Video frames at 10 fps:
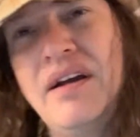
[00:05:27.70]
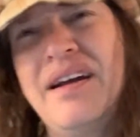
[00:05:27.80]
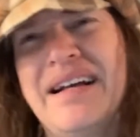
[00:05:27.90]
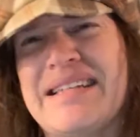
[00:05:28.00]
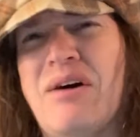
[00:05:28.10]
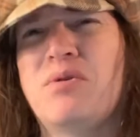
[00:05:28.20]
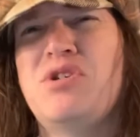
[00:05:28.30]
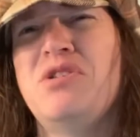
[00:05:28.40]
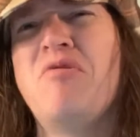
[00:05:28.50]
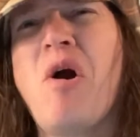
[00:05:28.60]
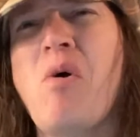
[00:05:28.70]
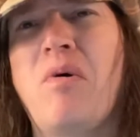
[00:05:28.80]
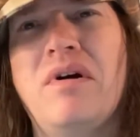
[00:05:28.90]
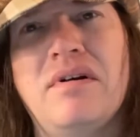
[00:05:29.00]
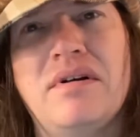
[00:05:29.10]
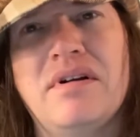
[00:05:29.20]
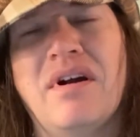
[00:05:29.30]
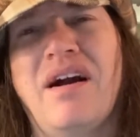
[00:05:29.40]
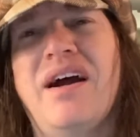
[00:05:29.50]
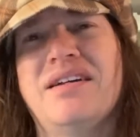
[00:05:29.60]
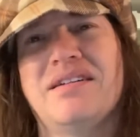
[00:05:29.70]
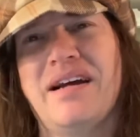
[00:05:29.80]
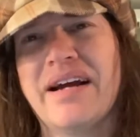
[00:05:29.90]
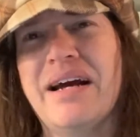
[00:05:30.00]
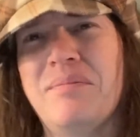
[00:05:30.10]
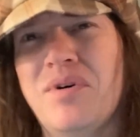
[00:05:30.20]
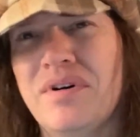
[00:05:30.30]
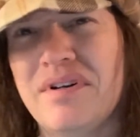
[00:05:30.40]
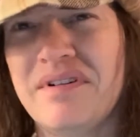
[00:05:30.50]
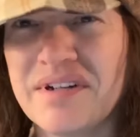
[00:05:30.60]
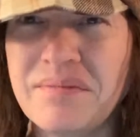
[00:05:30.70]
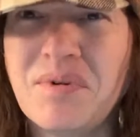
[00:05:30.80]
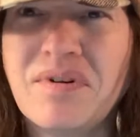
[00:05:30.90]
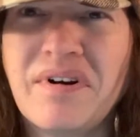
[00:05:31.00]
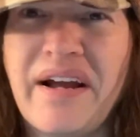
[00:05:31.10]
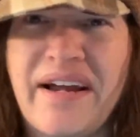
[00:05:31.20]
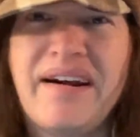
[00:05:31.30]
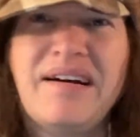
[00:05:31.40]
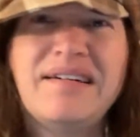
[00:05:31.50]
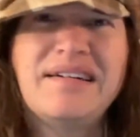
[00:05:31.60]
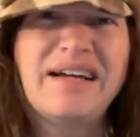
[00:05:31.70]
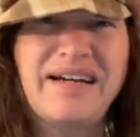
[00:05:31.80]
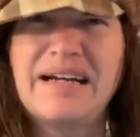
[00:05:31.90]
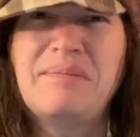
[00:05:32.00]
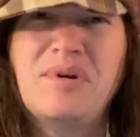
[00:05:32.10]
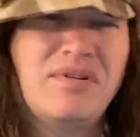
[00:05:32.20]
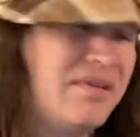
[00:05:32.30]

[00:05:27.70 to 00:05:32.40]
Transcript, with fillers: That's how OGs roll. All right, I got more. I got more. Hang on. I got more.